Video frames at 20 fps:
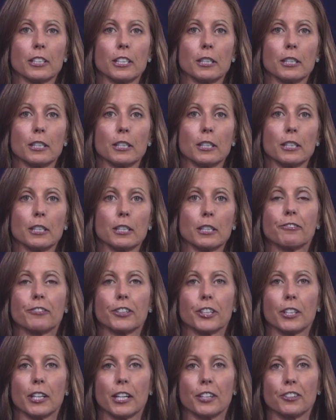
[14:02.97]
ability for you
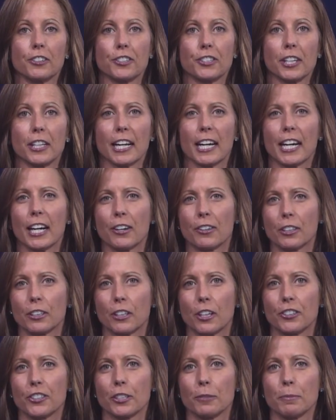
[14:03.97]
to understand how to
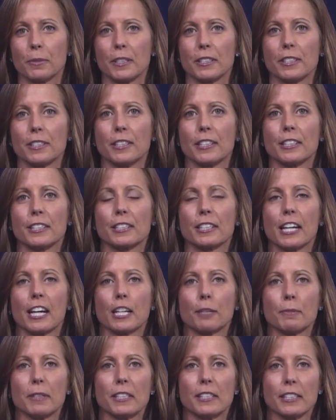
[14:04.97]
launch a business, how to
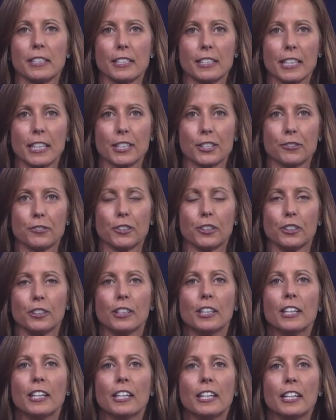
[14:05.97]
be successful
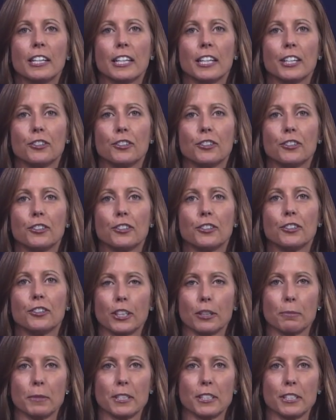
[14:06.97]
in driving your
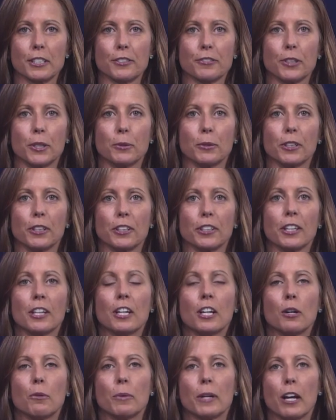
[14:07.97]
business forward.
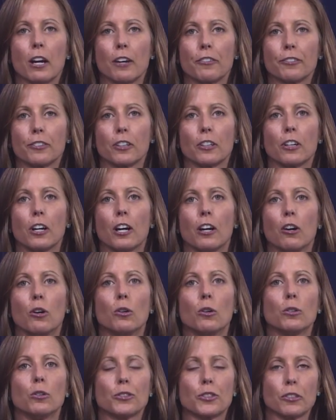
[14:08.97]
We offer a
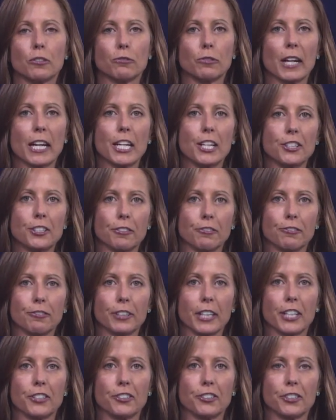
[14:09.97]
whole range of
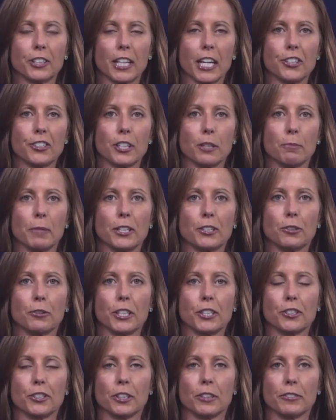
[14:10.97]
free education and
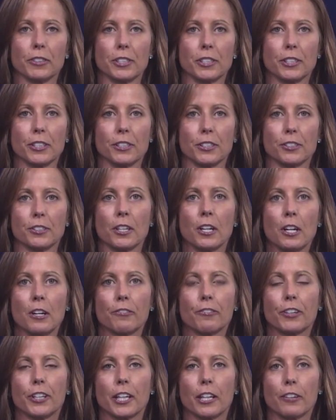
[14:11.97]
mentoring services
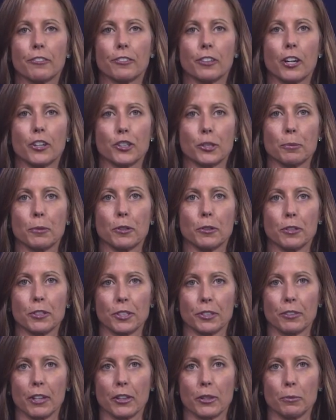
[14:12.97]
for entrepreneurs
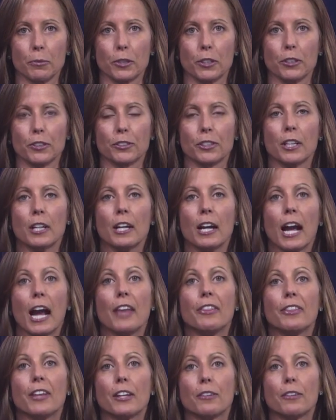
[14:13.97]
around the world.
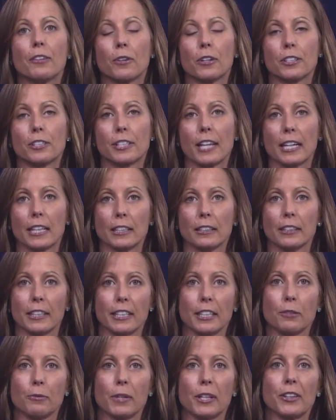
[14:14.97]
And then
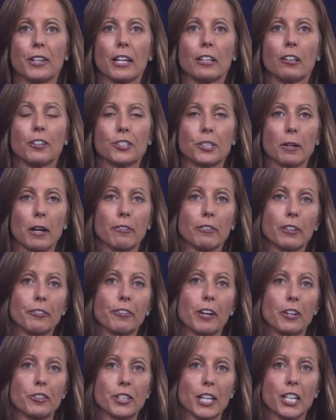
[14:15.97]
secondly, we then also have our
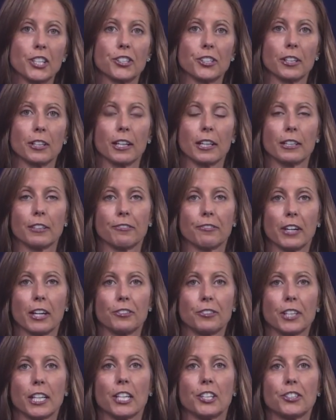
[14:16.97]
foundation, and the
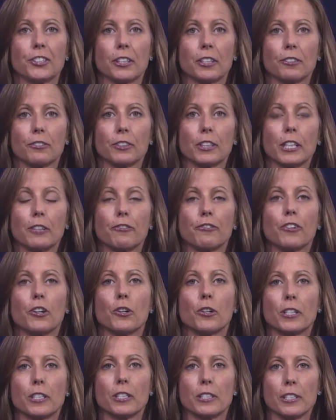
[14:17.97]
foundation really
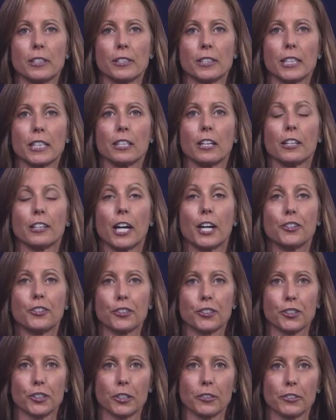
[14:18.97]
focuses in on
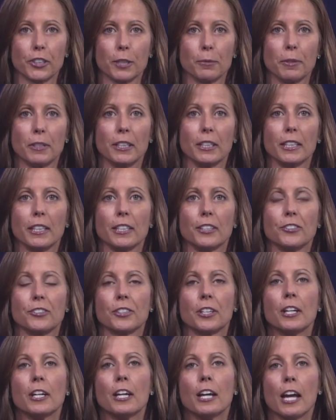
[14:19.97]
underserved communities
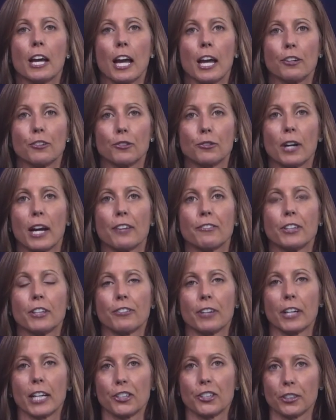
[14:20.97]
and driving
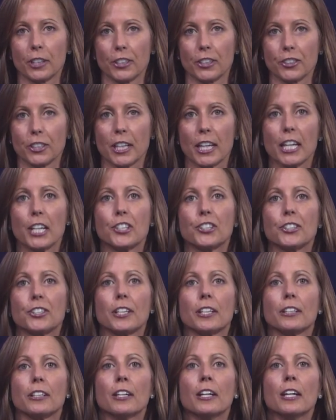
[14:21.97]
financial
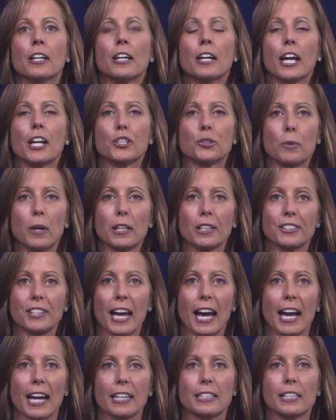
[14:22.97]
education, as well as
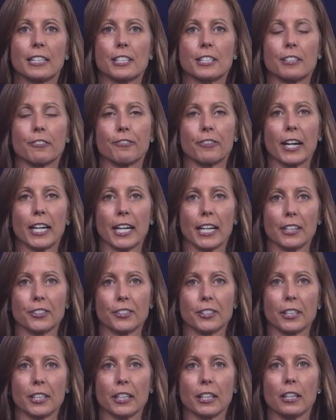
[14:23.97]
access to
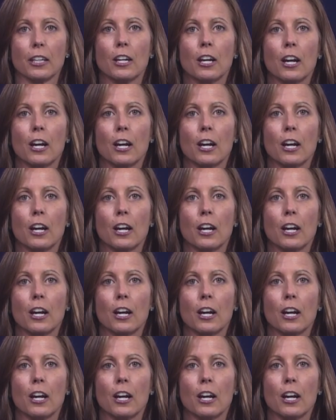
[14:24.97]
financing